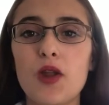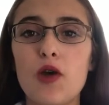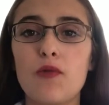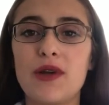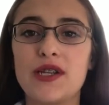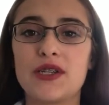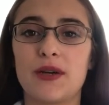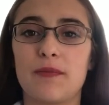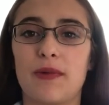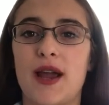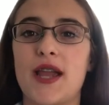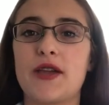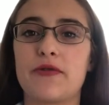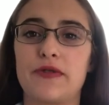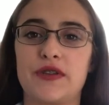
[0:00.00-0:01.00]
winter
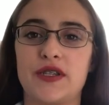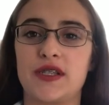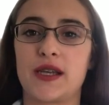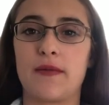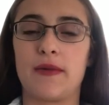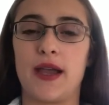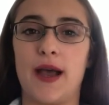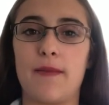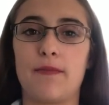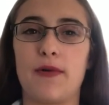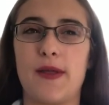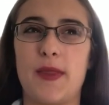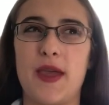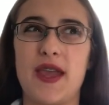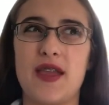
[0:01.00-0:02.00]
break, which is coming up
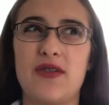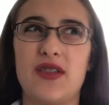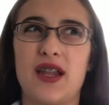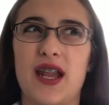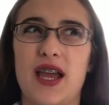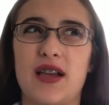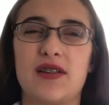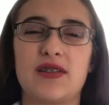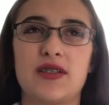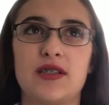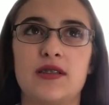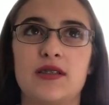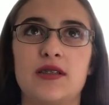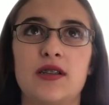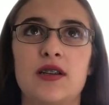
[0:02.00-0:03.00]
within the
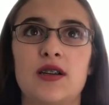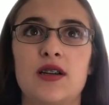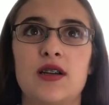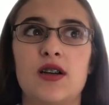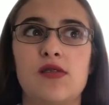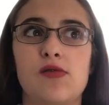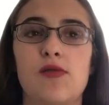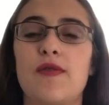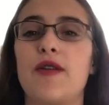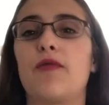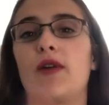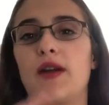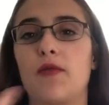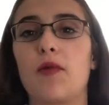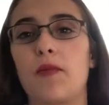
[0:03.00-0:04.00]
next, well, we have
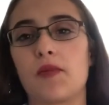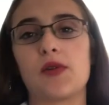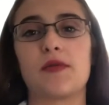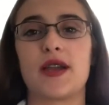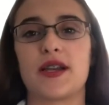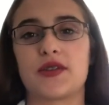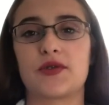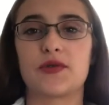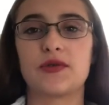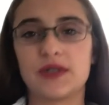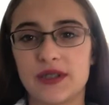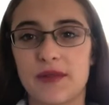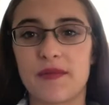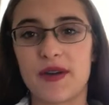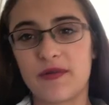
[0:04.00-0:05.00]
like one more week of school
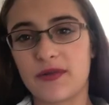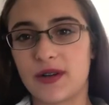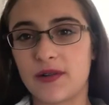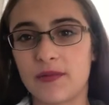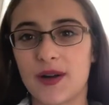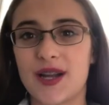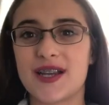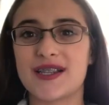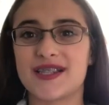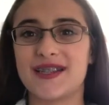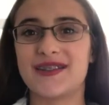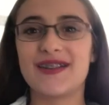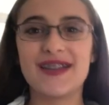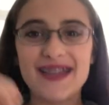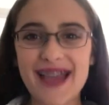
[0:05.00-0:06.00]
and then we have winter break, so
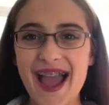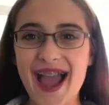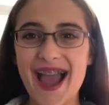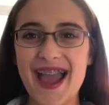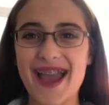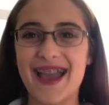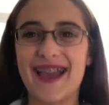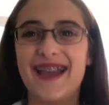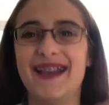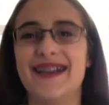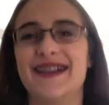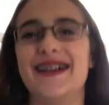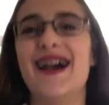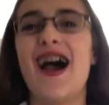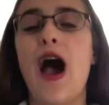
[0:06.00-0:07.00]

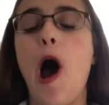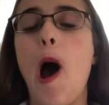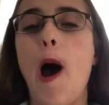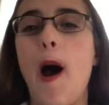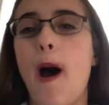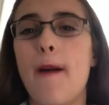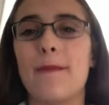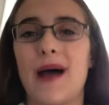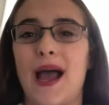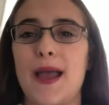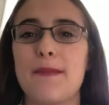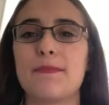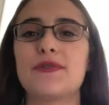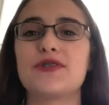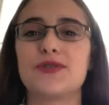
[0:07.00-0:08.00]
yay!
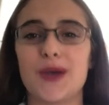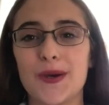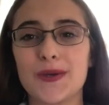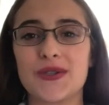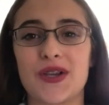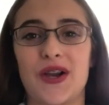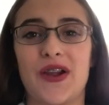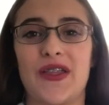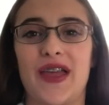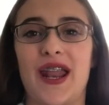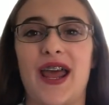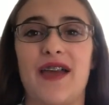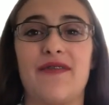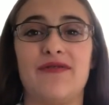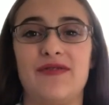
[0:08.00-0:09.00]
I'm so sorry that
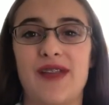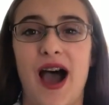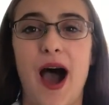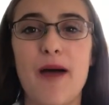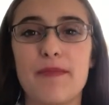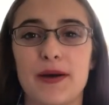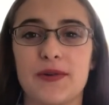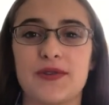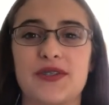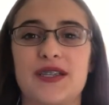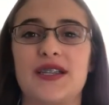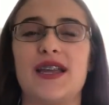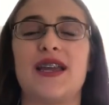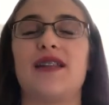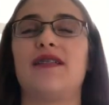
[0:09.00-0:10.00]
I have not
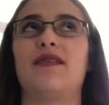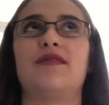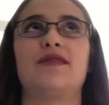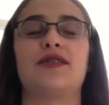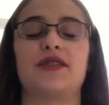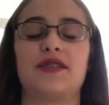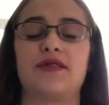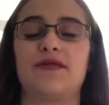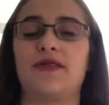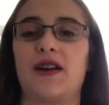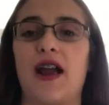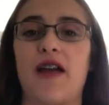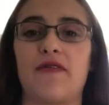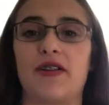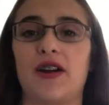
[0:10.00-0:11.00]
posted in
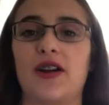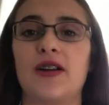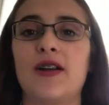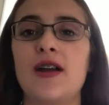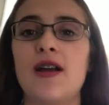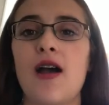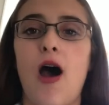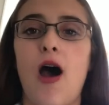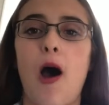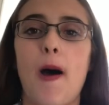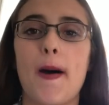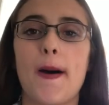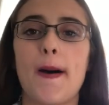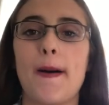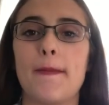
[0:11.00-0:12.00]
forever.
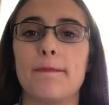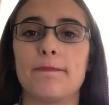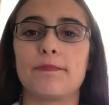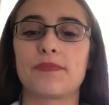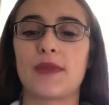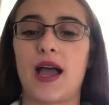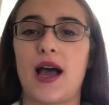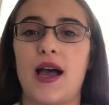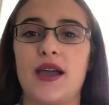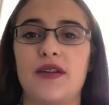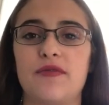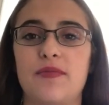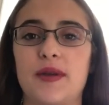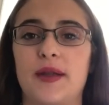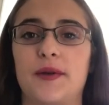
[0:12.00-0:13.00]
I
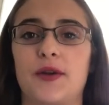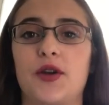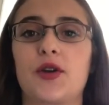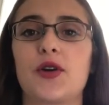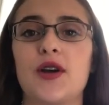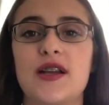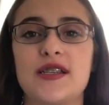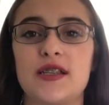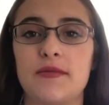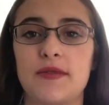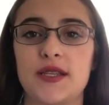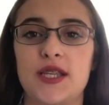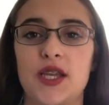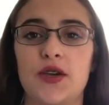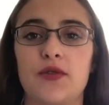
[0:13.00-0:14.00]
have been crazy
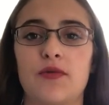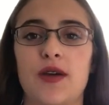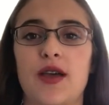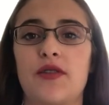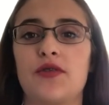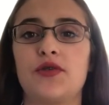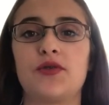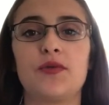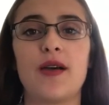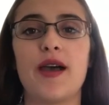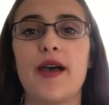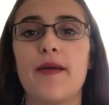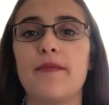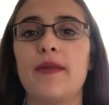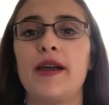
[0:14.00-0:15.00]
busy with
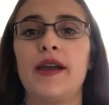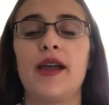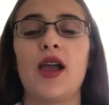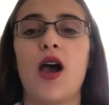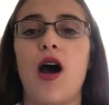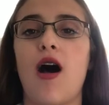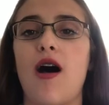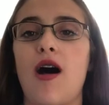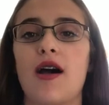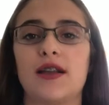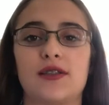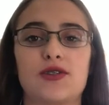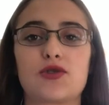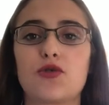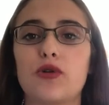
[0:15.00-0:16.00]
swim,
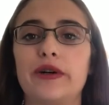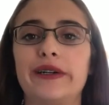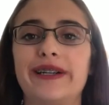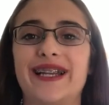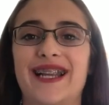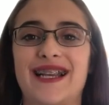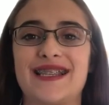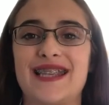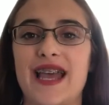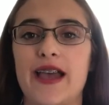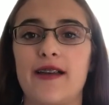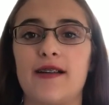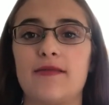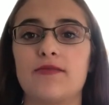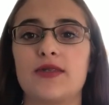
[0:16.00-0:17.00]
and school and
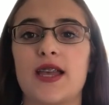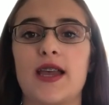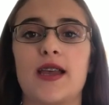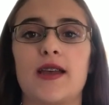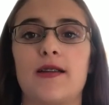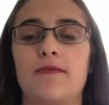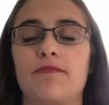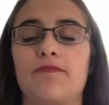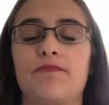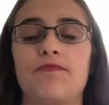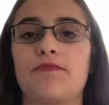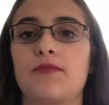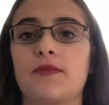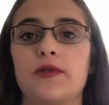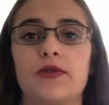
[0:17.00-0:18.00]
exams and
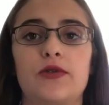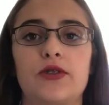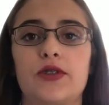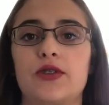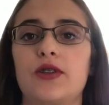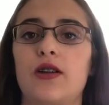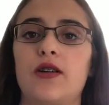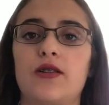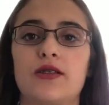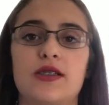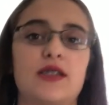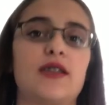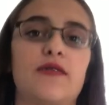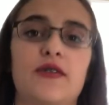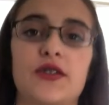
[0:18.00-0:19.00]
just all the
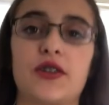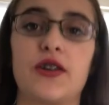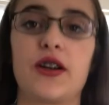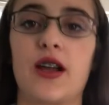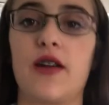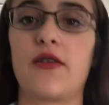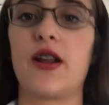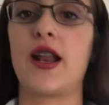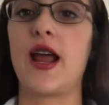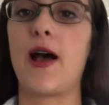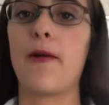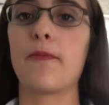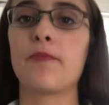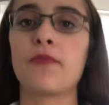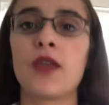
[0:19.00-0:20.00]
stuff that's going on right
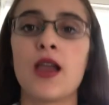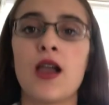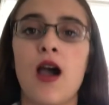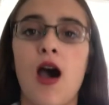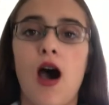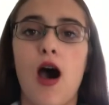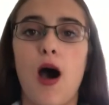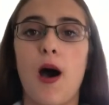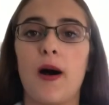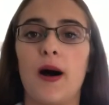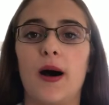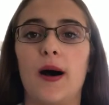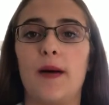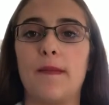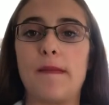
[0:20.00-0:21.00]
now.
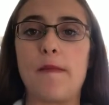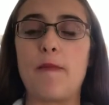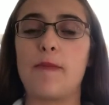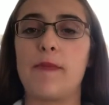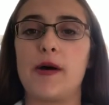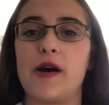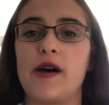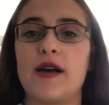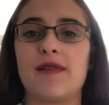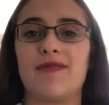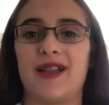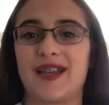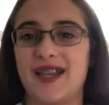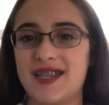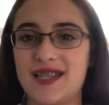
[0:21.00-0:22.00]
But
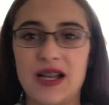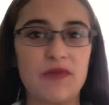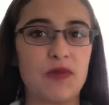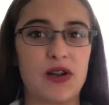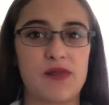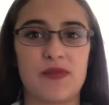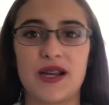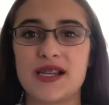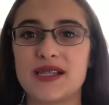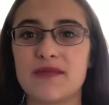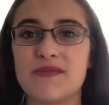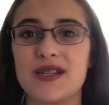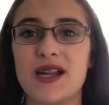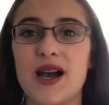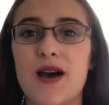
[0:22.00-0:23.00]
like I said, winter break's
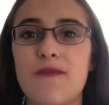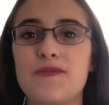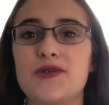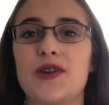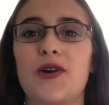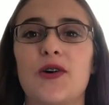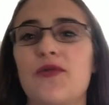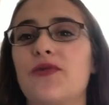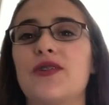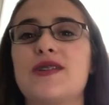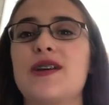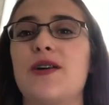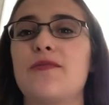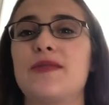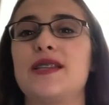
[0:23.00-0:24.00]
coming up, so
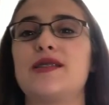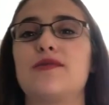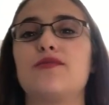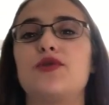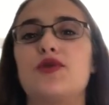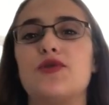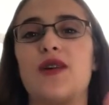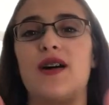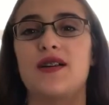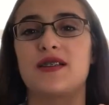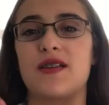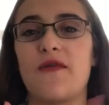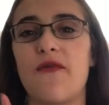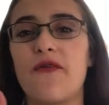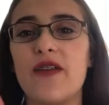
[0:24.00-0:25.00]
hopefully that'll mean some new
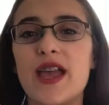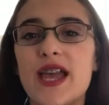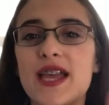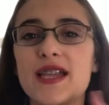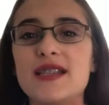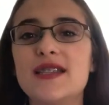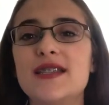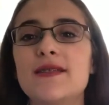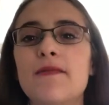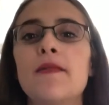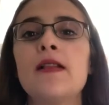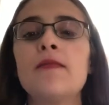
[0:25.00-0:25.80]
awesome vids.